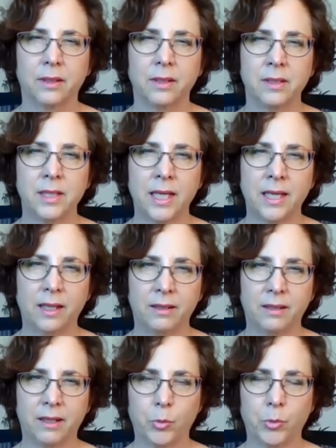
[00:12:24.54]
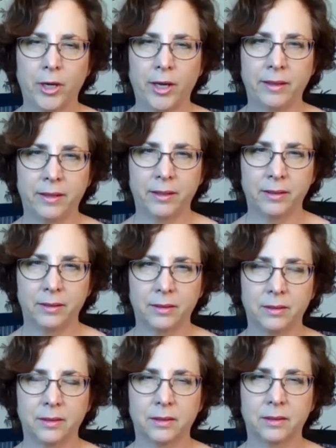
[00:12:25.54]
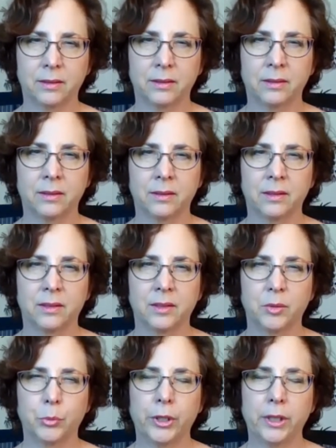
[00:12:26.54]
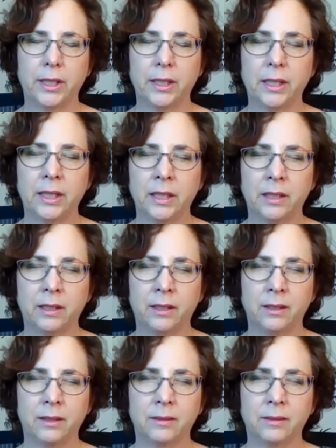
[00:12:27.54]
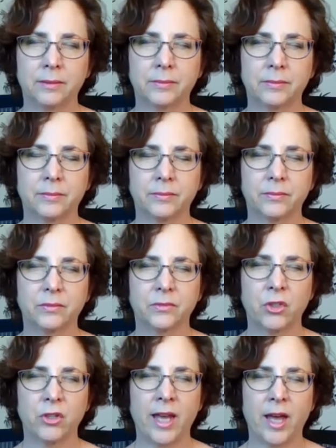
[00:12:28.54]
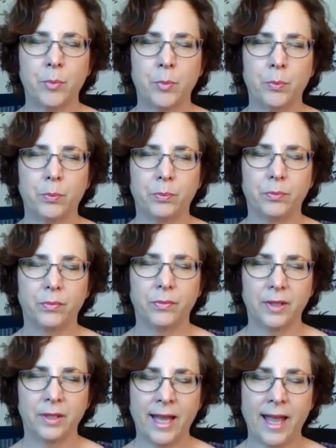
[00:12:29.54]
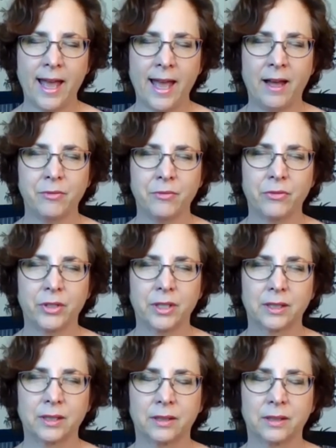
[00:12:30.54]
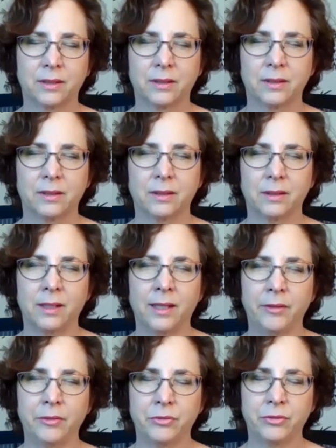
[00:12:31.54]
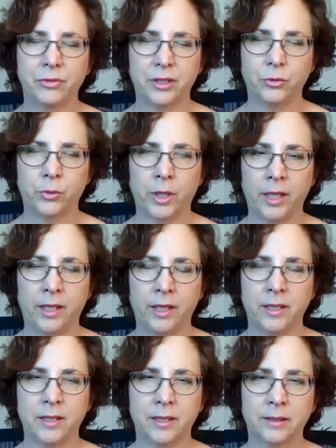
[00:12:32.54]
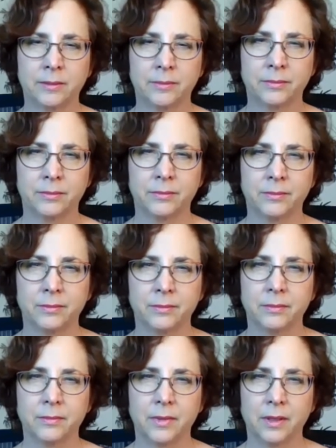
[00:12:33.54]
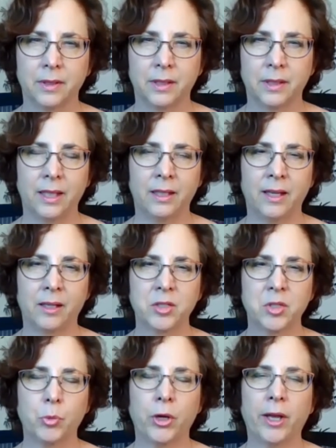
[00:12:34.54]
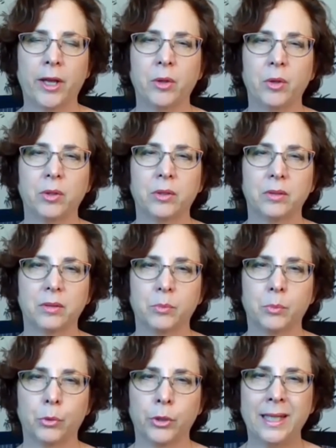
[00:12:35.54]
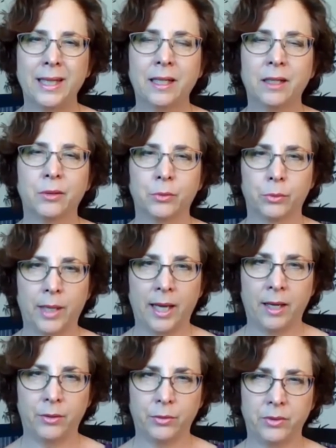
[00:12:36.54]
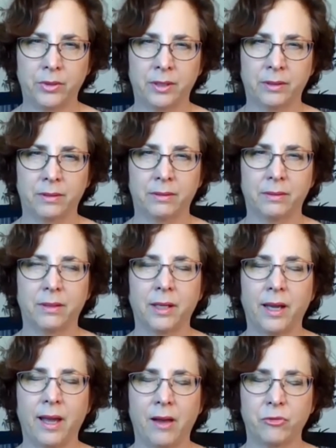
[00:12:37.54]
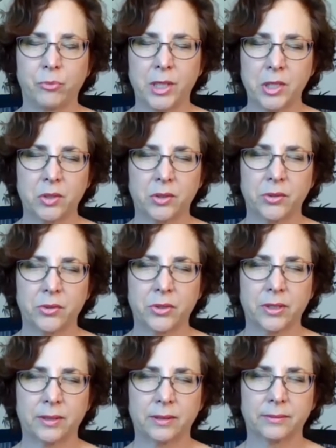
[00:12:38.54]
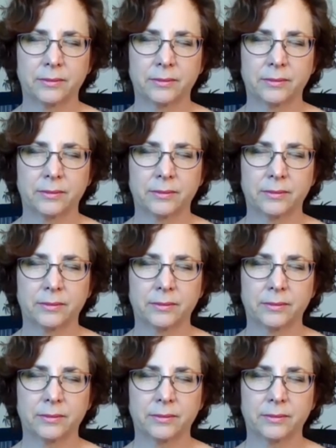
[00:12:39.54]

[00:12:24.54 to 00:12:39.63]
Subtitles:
and taking another breath. Breathing in to that calf, left and right. And next breath, breathing around the calf muscles